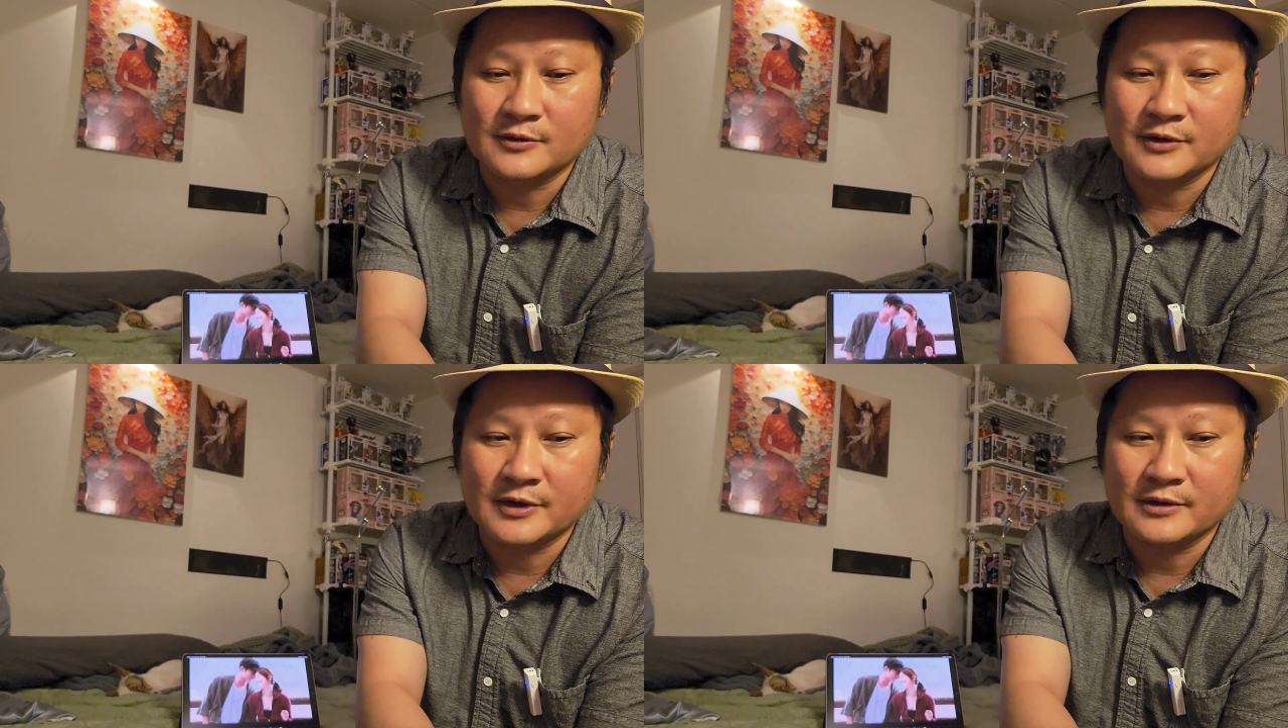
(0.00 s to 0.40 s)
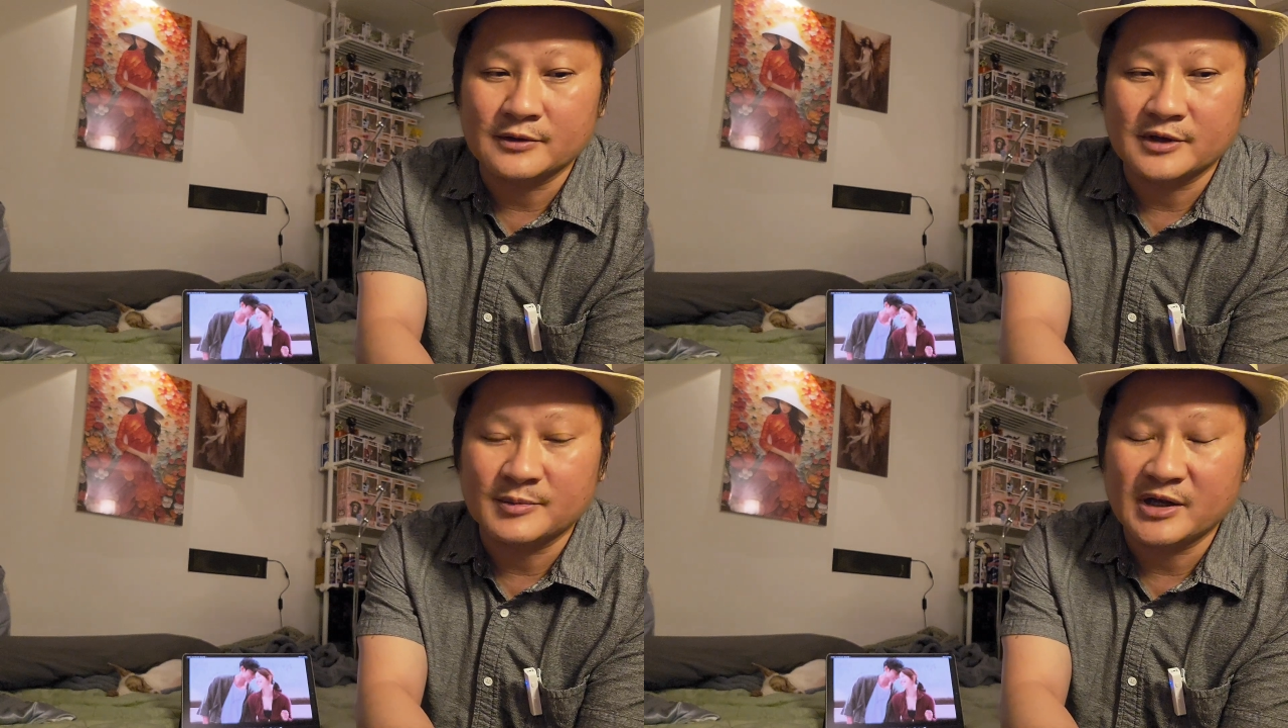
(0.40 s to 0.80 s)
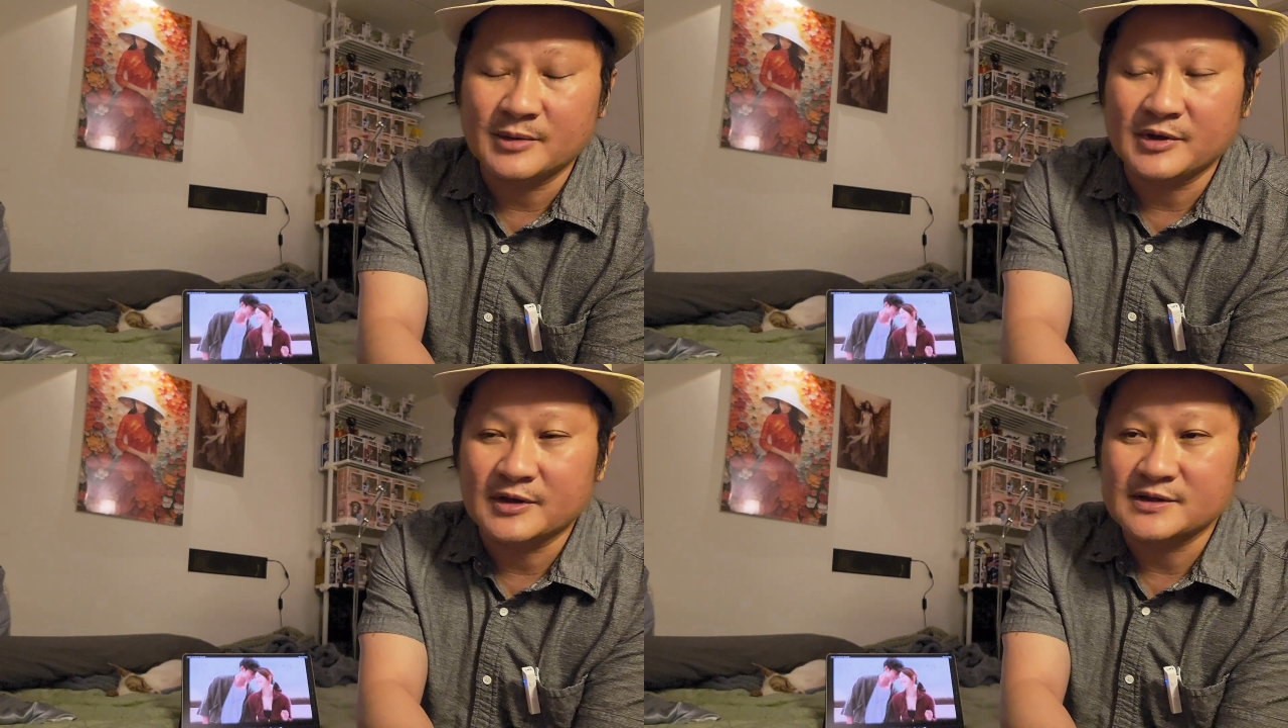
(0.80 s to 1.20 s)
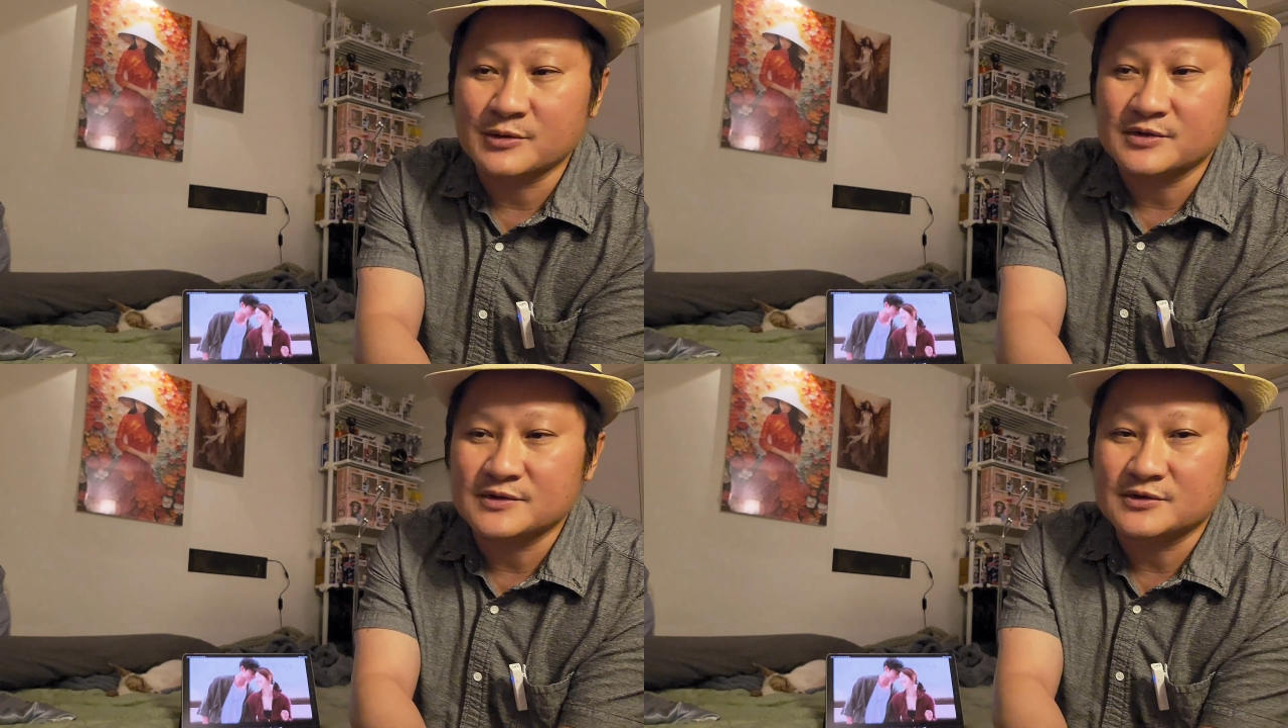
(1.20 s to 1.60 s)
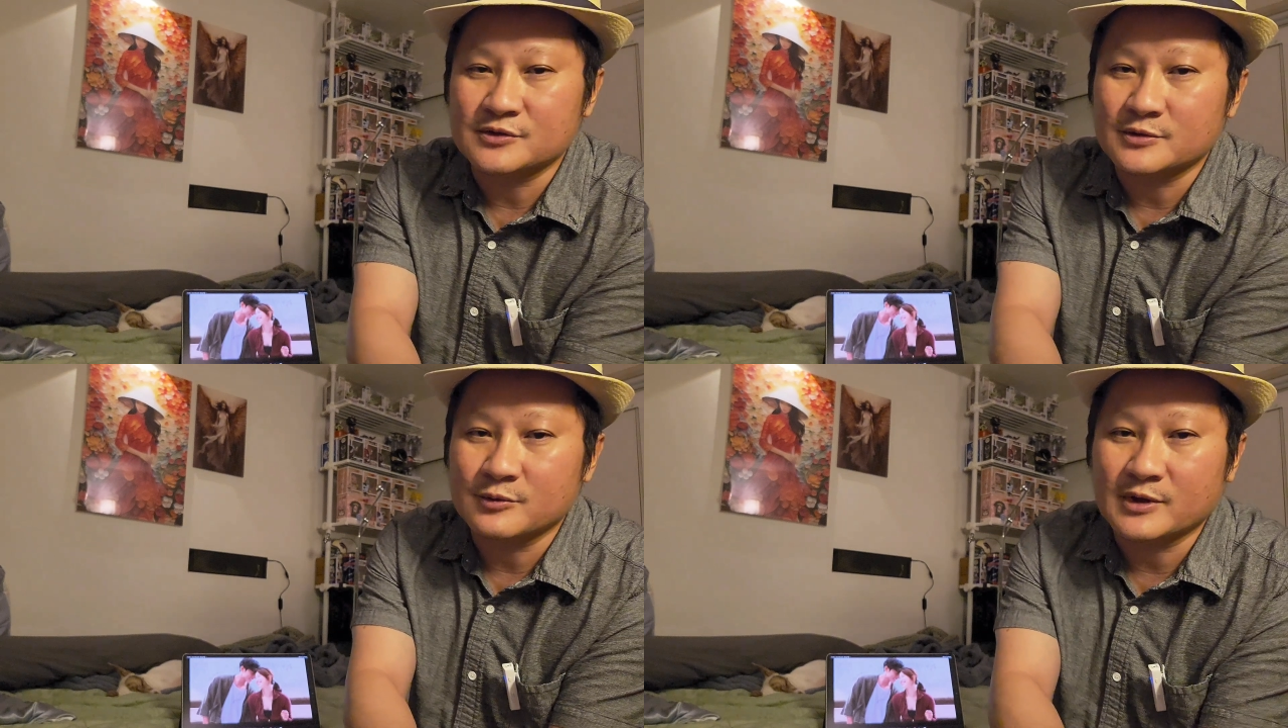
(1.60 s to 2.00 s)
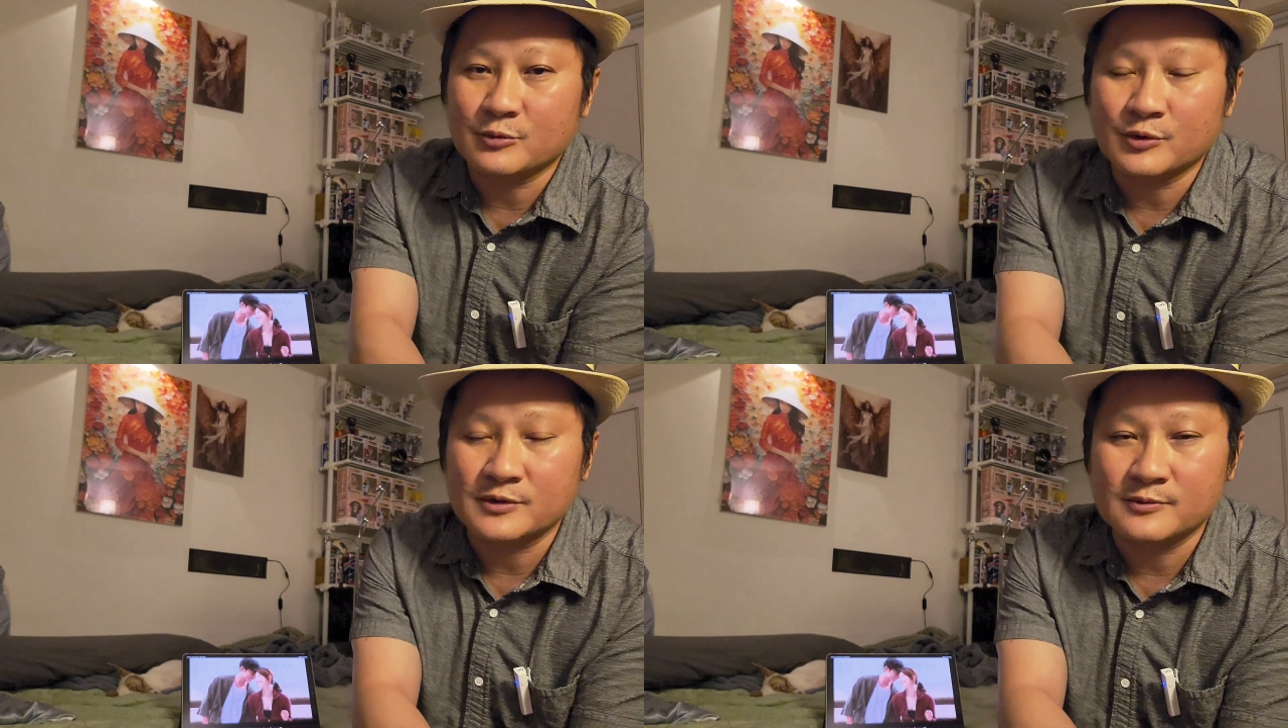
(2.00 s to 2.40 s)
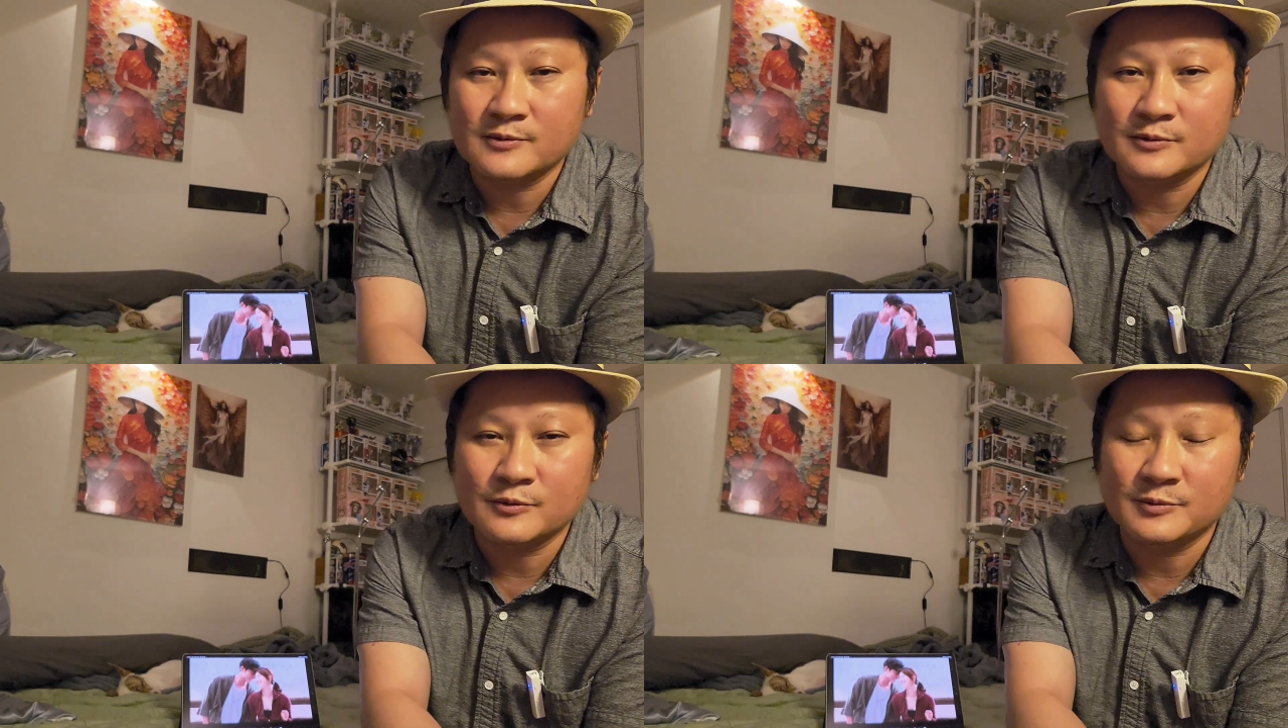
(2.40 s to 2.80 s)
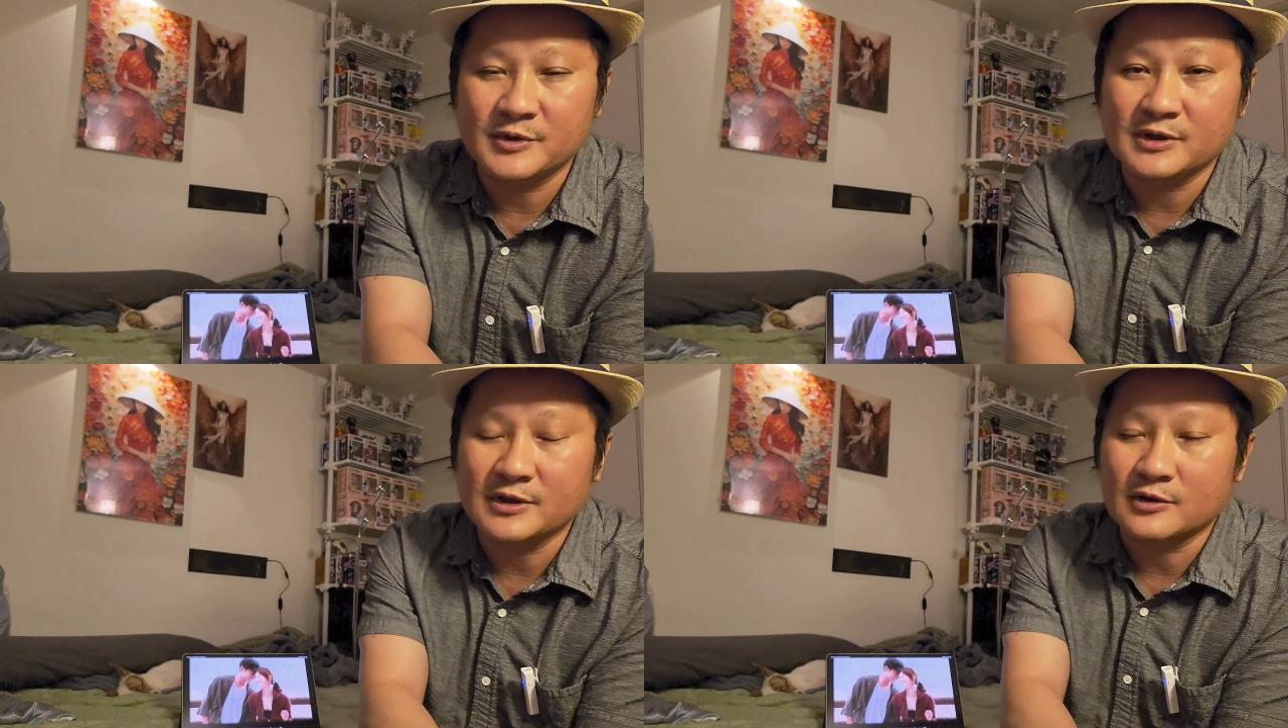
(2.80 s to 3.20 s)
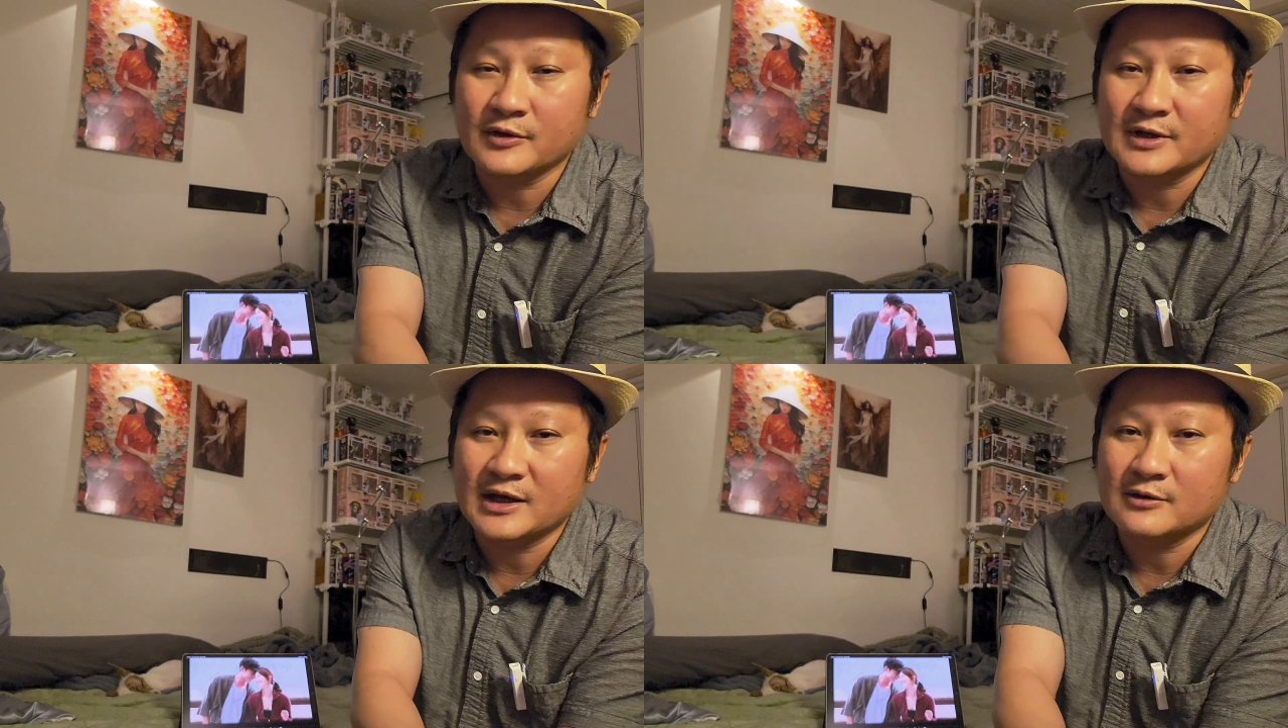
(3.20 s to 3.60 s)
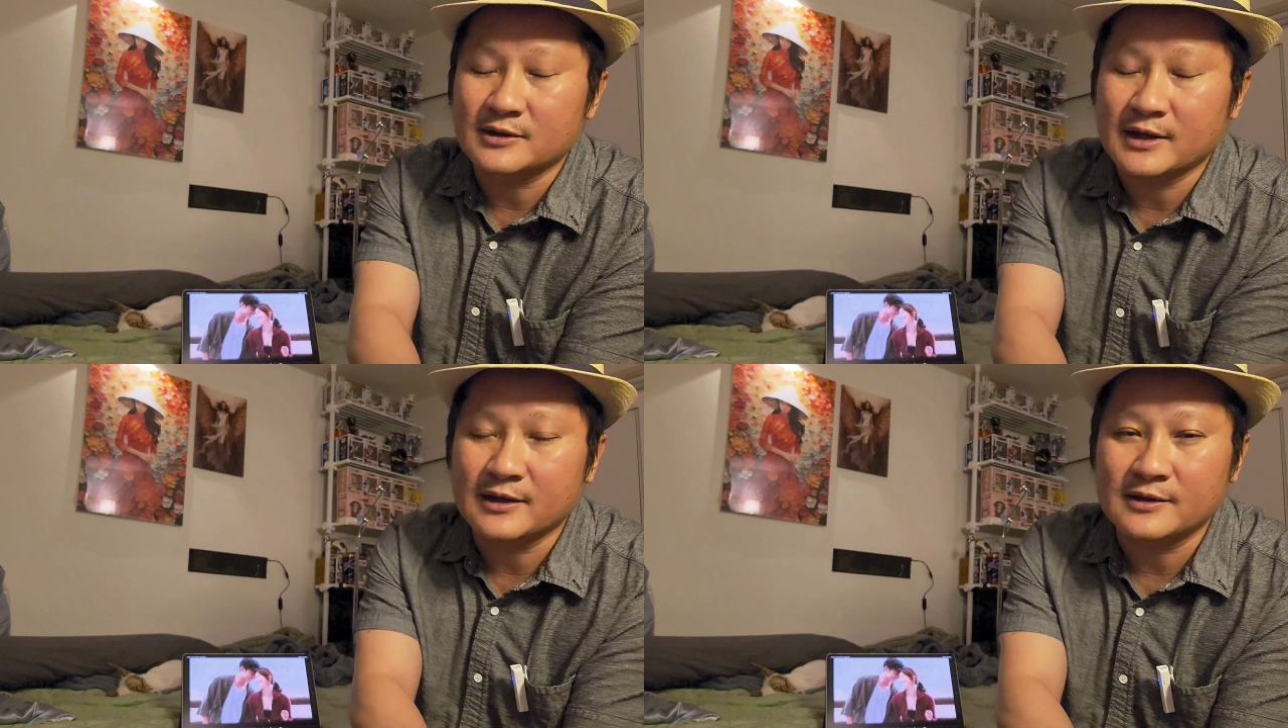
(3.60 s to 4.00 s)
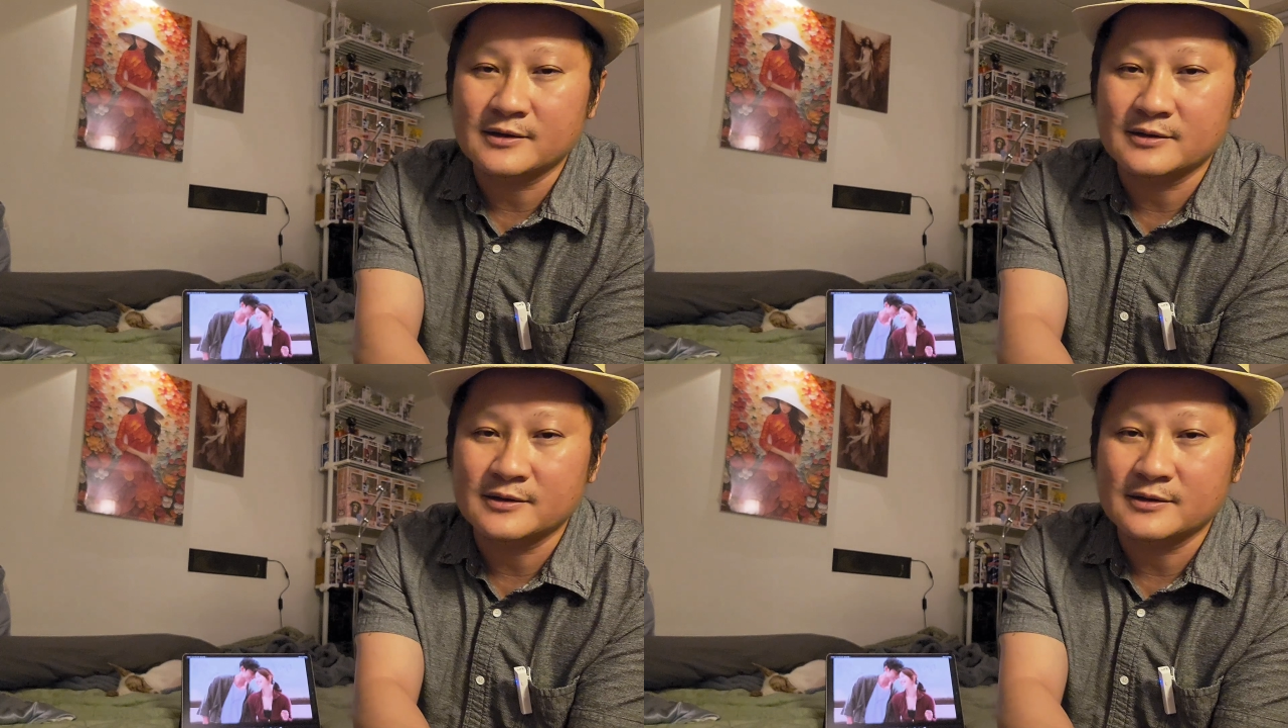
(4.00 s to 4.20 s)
during the pandemic, because I wasn't sure what would be going down then.